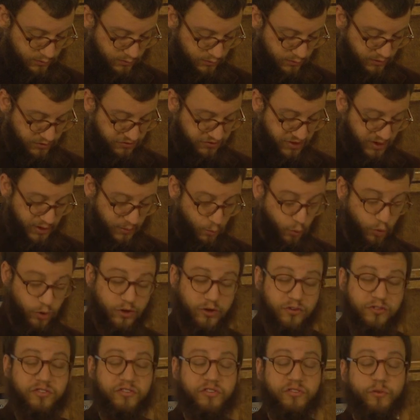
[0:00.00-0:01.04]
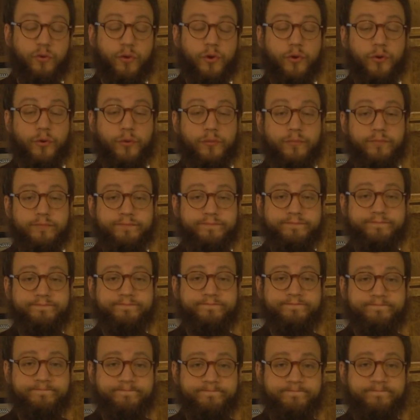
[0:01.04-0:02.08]
The same word is through.
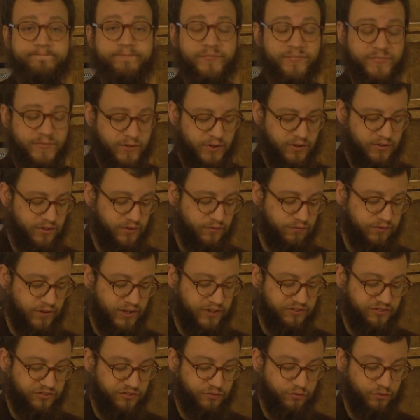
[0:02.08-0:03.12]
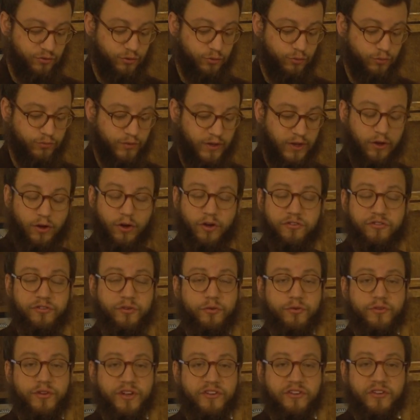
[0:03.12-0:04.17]
The flesh through. That
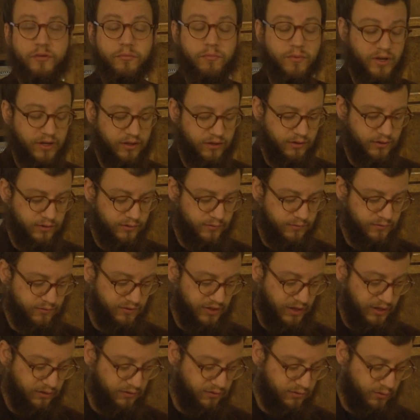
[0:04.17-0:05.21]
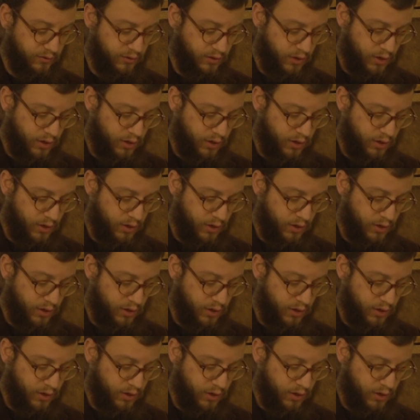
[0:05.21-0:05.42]
also doesn't make sense.